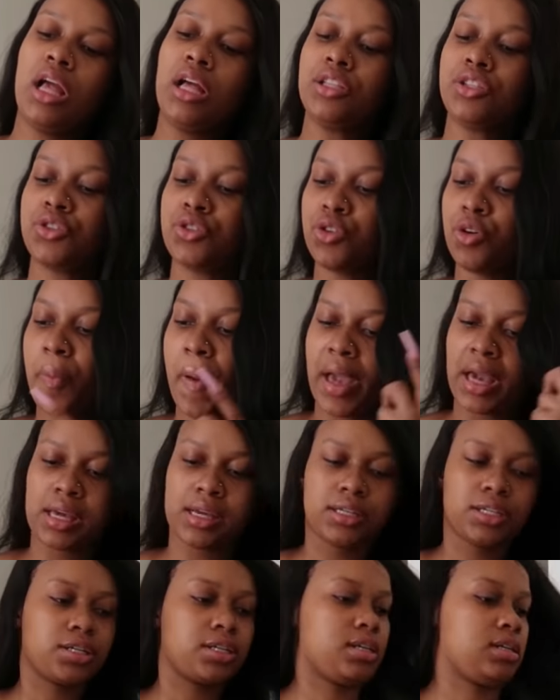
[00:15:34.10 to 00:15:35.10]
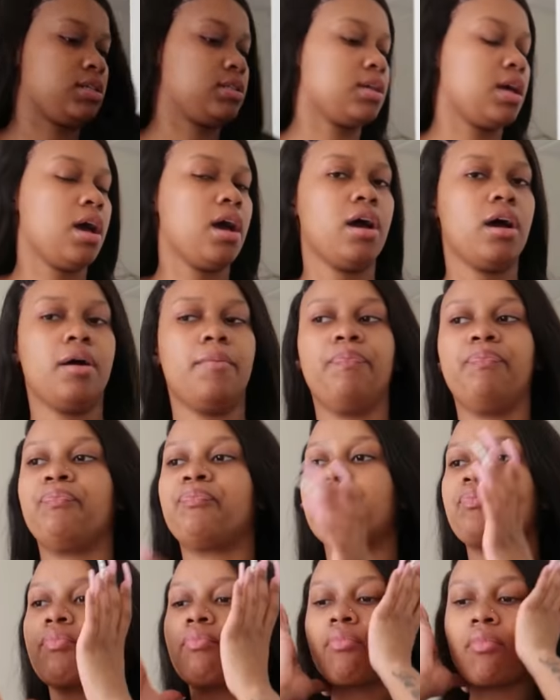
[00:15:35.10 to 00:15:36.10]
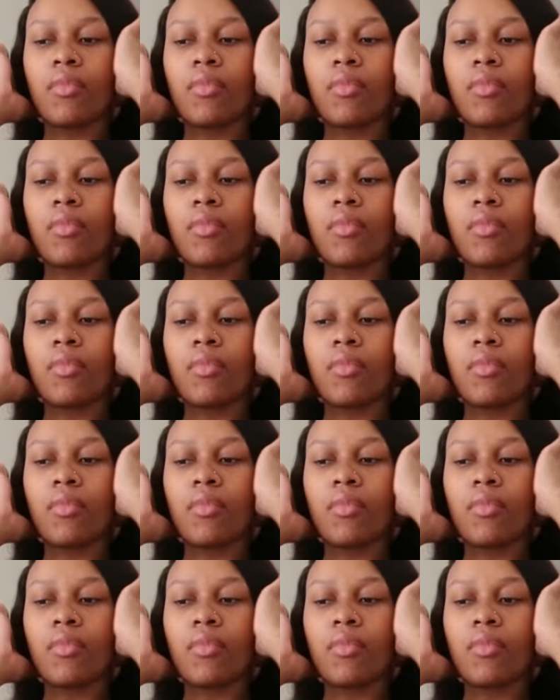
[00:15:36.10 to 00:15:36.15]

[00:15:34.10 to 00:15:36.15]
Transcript: it's two packages um